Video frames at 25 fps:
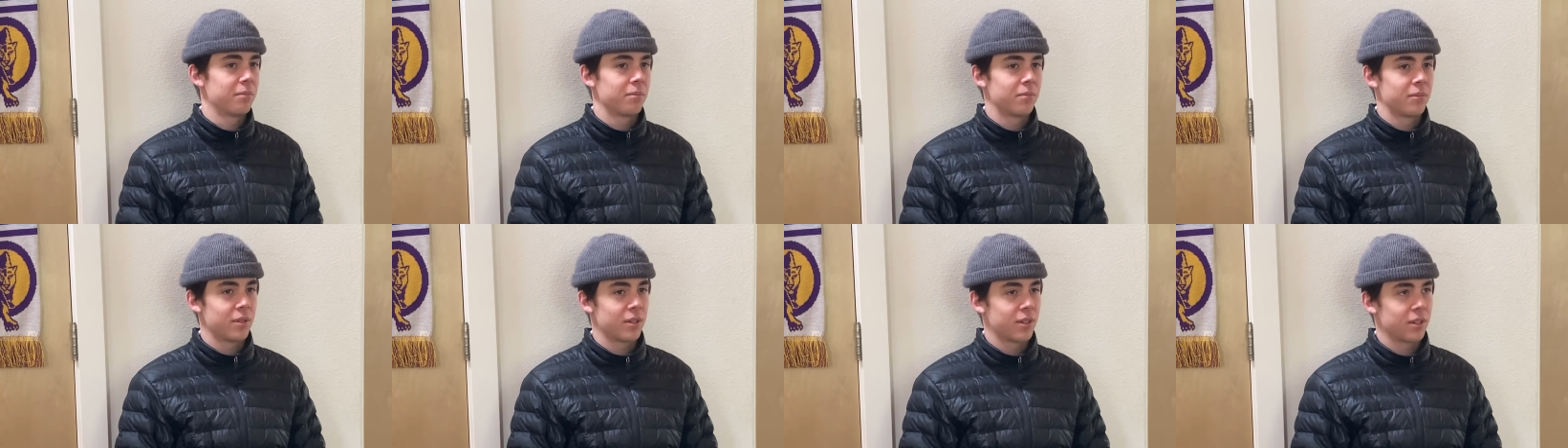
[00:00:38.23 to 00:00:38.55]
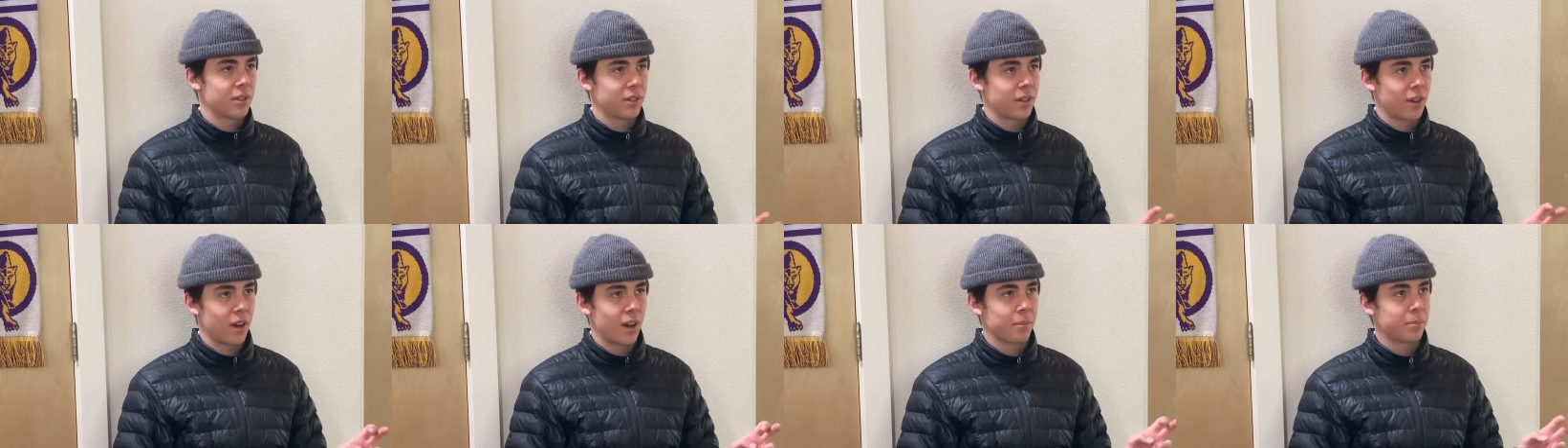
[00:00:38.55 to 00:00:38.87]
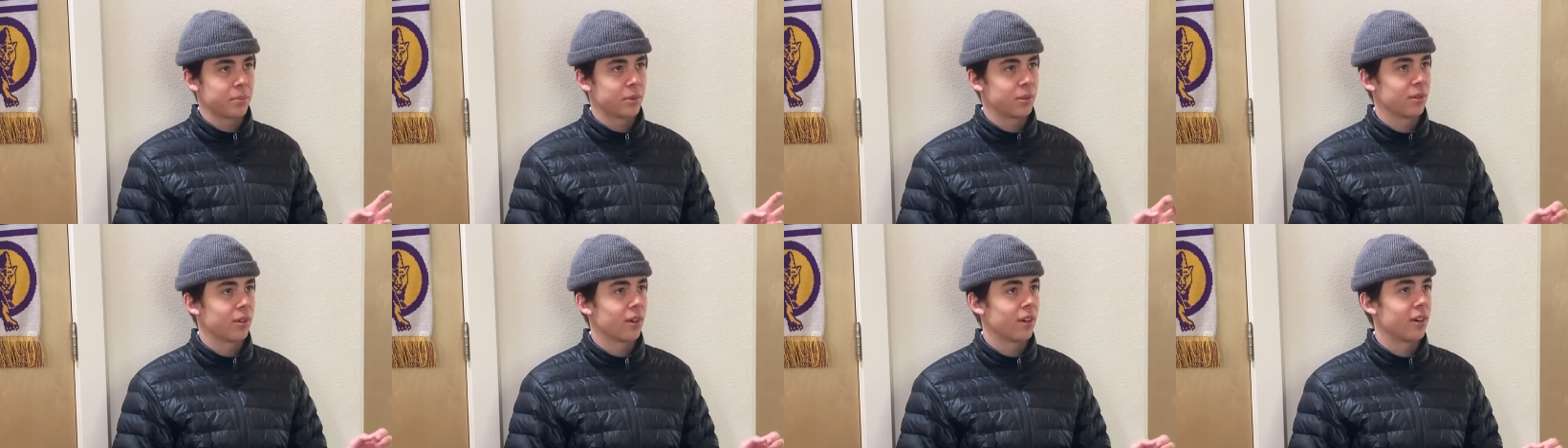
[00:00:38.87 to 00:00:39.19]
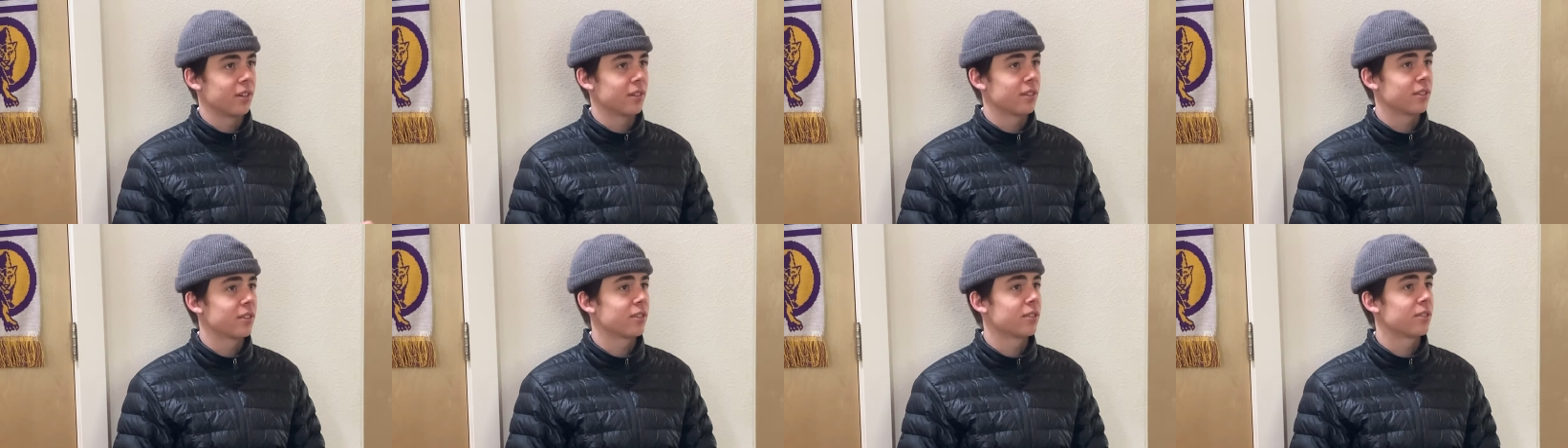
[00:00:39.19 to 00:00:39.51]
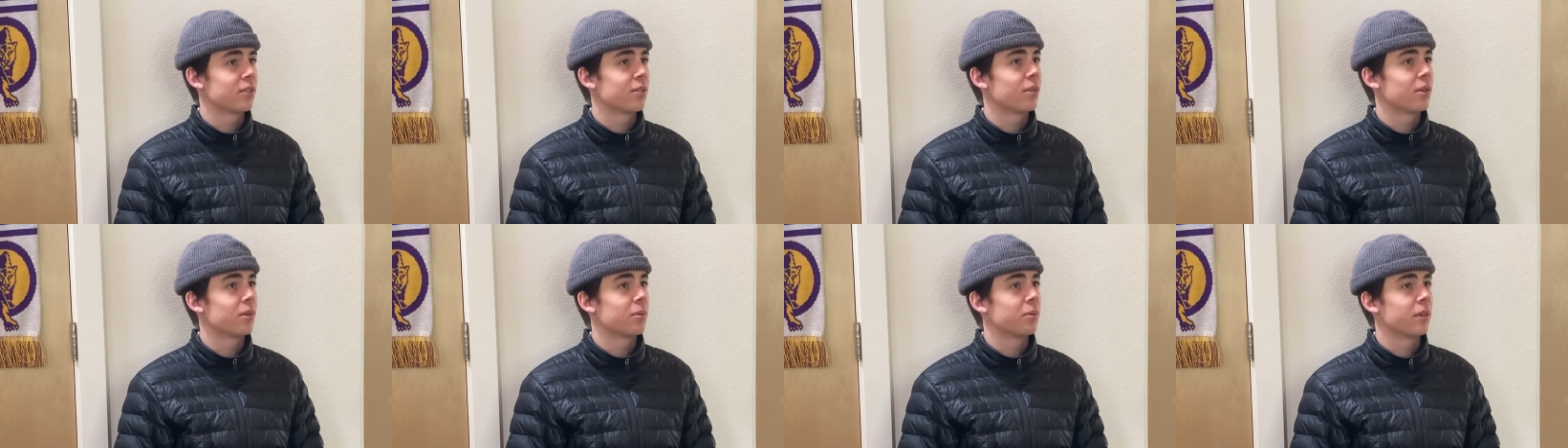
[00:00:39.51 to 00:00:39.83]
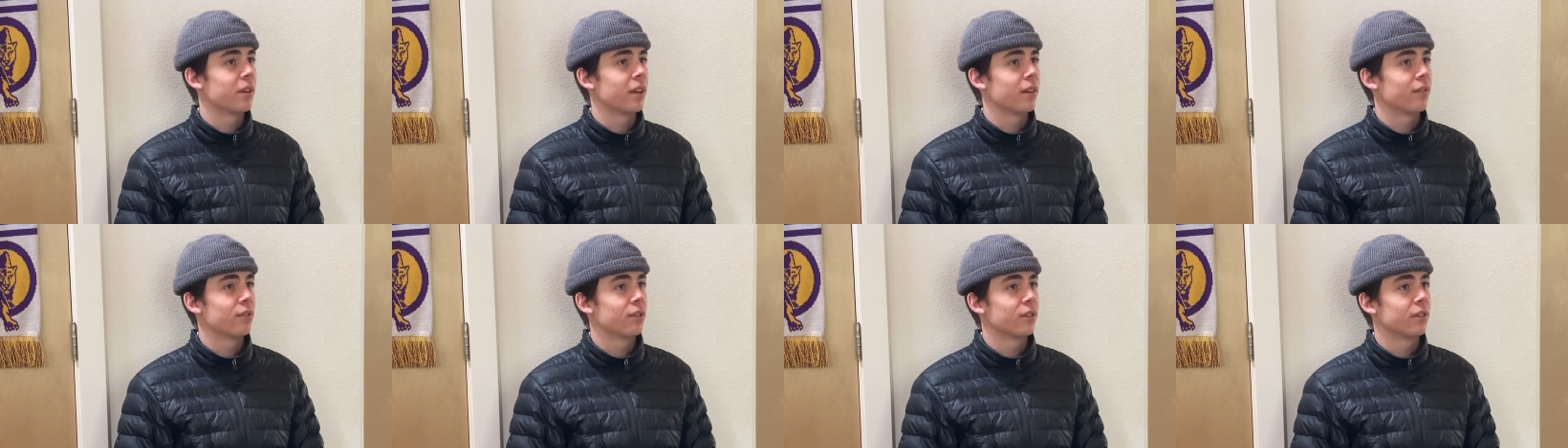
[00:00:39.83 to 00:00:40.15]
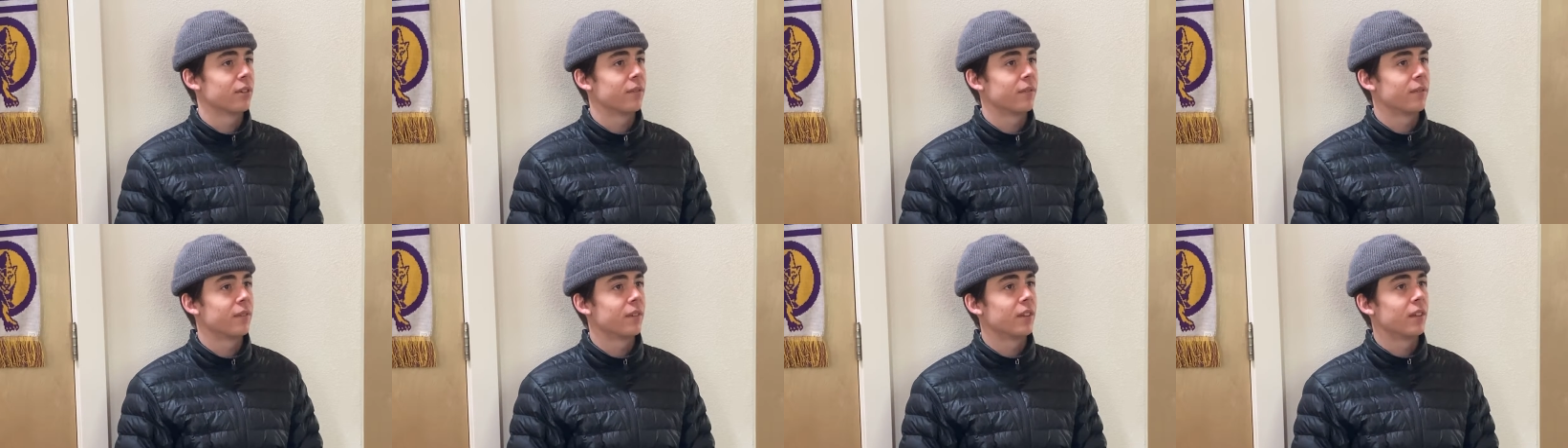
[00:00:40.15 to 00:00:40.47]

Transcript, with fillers: stop drugs or whatever.